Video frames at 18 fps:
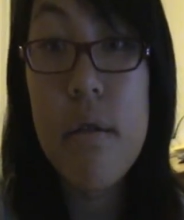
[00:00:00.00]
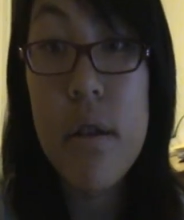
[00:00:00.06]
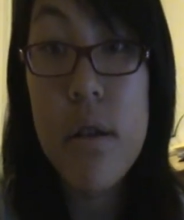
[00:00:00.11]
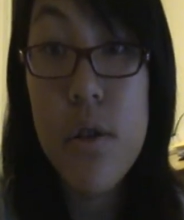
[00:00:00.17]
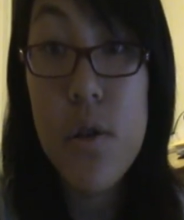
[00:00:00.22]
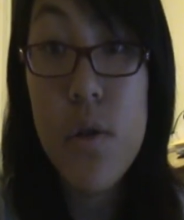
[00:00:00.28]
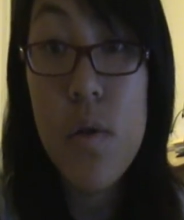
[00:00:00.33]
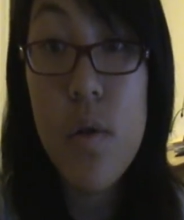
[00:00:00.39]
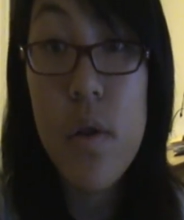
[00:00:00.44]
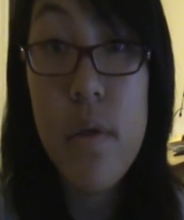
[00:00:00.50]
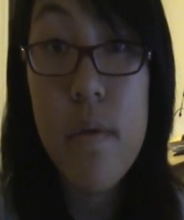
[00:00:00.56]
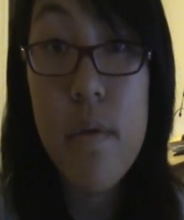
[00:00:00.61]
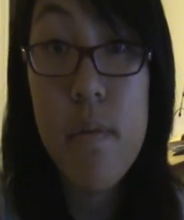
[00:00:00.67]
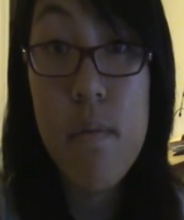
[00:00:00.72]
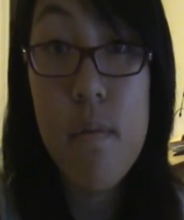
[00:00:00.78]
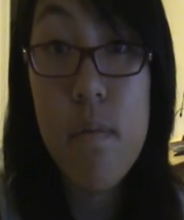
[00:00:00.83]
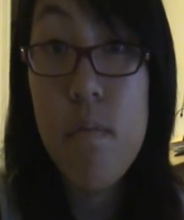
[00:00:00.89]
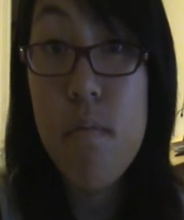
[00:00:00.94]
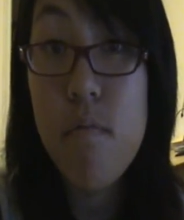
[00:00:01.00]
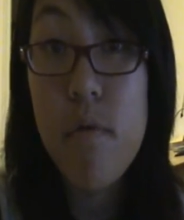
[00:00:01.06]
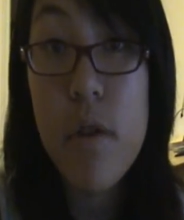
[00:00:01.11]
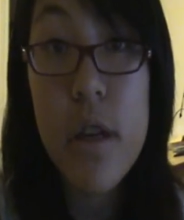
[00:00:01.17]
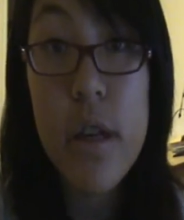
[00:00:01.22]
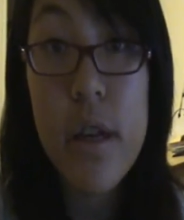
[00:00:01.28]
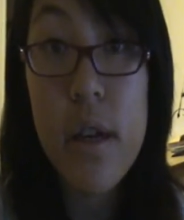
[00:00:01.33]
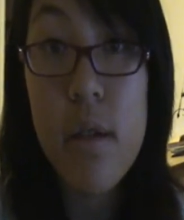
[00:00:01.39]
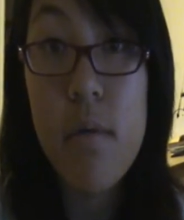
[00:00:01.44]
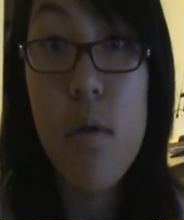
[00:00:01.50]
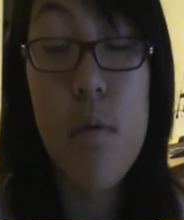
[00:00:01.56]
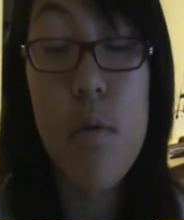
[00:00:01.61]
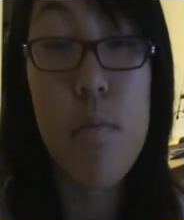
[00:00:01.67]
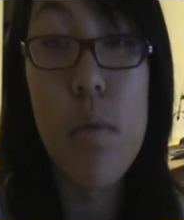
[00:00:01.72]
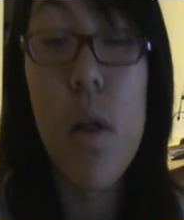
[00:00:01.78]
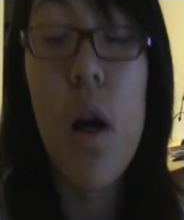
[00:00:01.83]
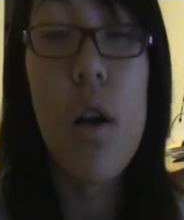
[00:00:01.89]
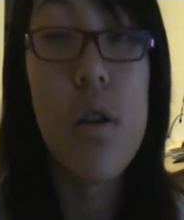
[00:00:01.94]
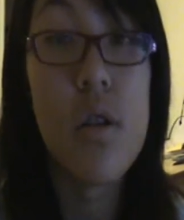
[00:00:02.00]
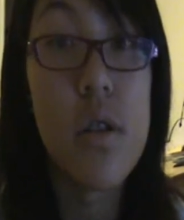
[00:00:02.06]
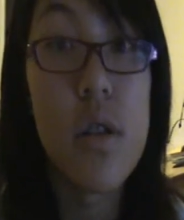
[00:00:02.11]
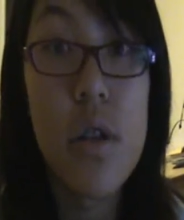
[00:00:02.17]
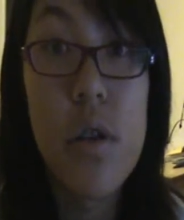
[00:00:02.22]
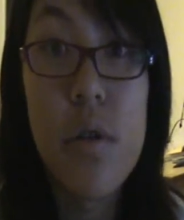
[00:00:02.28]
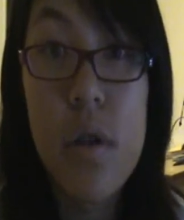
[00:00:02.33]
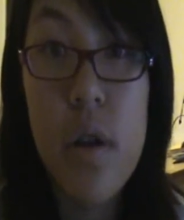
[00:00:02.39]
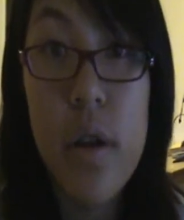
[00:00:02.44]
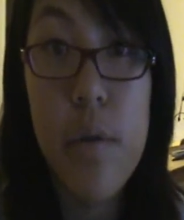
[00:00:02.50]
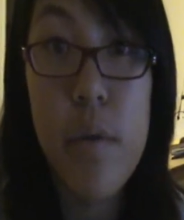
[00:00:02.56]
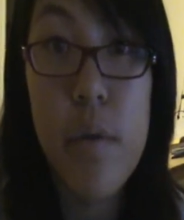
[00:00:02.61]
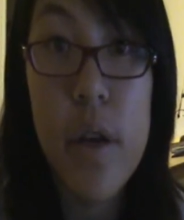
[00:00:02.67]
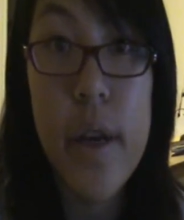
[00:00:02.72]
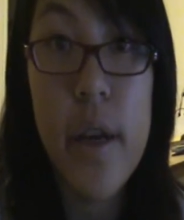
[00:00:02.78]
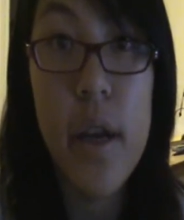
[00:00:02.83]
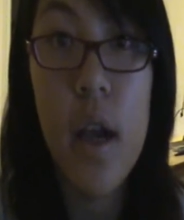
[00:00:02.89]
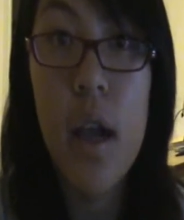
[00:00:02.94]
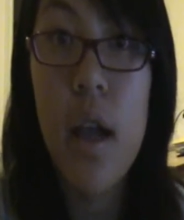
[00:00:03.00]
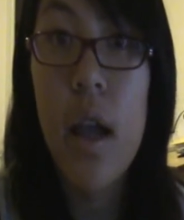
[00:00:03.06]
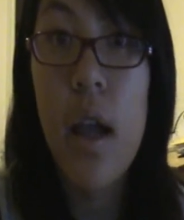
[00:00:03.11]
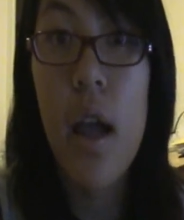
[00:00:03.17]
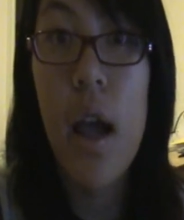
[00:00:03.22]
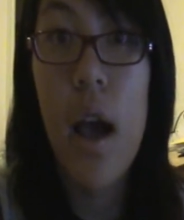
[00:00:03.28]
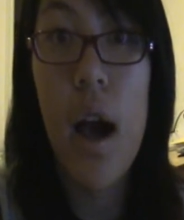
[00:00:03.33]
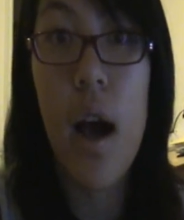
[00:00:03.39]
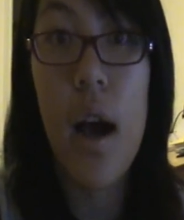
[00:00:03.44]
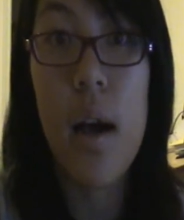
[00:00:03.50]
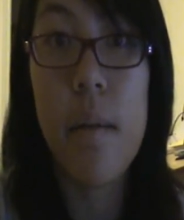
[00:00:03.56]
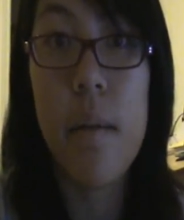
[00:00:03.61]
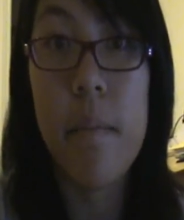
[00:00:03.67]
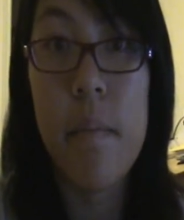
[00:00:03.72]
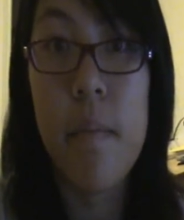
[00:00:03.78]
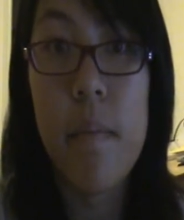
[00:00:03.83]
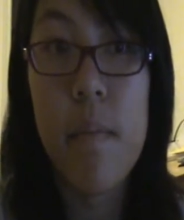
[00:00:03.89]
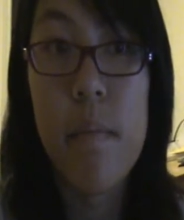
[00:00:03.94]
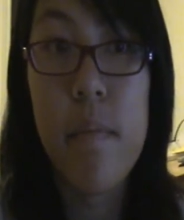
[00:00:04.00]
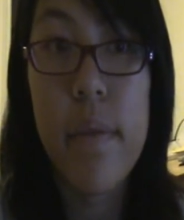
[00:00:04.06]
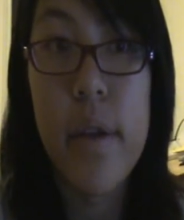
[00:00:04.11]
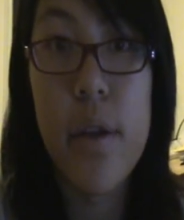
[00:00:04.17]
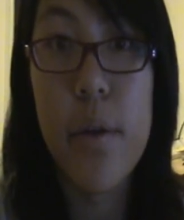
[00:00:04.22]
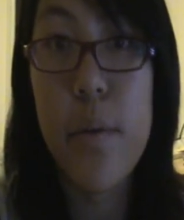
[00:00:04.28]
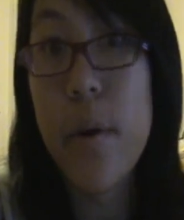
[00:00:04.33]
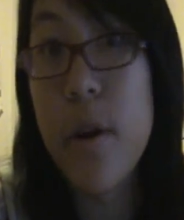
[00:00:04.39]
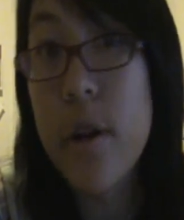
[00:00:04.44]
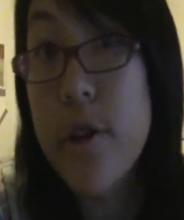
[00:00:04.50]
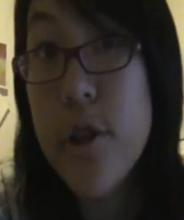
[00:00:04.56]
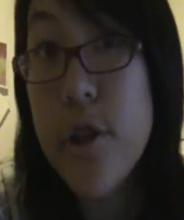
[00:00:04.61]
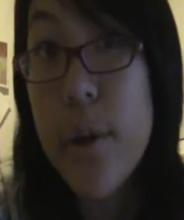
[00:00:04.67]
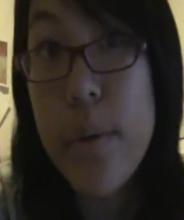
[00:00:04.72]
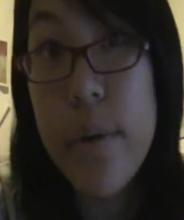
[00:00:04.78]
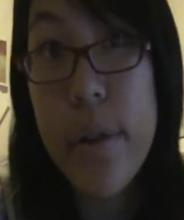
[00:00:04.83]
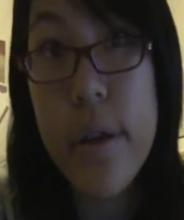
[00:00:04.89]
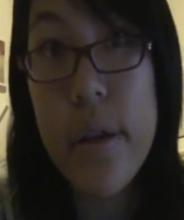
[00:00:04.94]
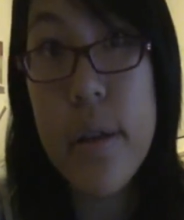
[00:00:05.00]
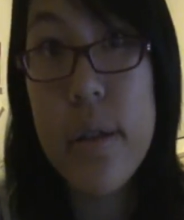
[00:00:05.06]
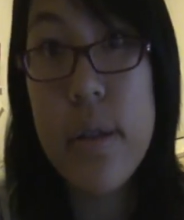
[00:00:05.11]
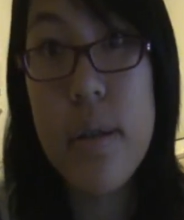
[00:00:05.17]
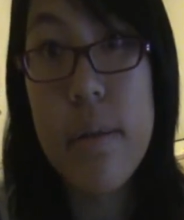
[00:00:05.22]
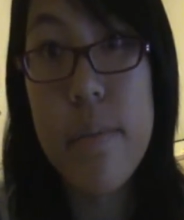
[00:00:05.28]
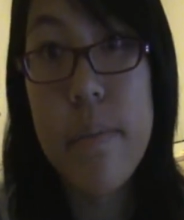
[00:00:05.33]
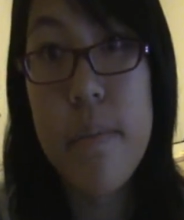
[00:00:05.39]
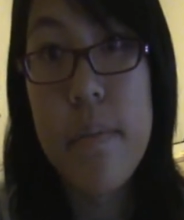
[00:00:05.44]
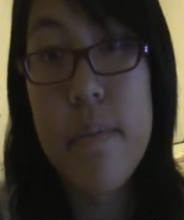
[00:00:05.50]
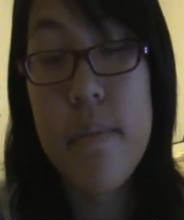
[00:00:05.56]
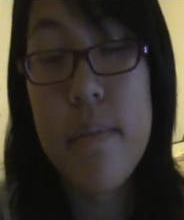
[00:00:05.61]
enjoy reading or blogs that you like reading that you want to share with us.